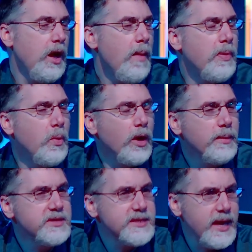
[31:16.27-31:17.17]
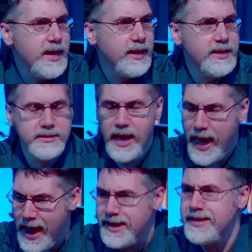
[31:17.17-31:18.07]
But what I'm saying is
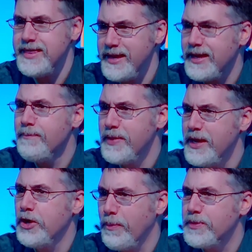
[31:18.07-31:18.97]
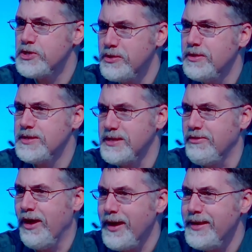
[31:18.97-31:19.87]
anything can be an opportunity,
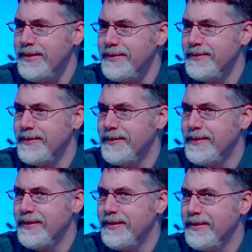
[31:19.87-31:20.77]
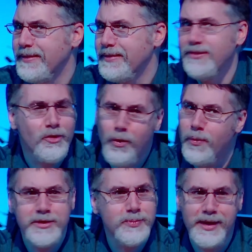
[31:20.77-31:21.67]
right? There's
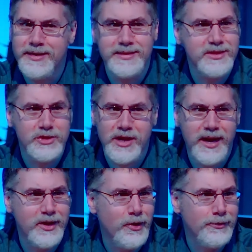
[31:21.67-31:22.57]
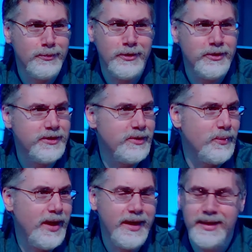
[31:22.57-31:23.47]
always ways to share God's word in a
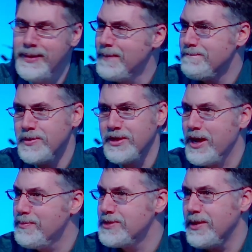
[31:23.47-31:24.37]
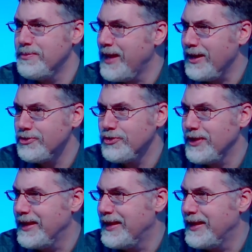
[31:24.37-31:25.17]
way that comes up naturally.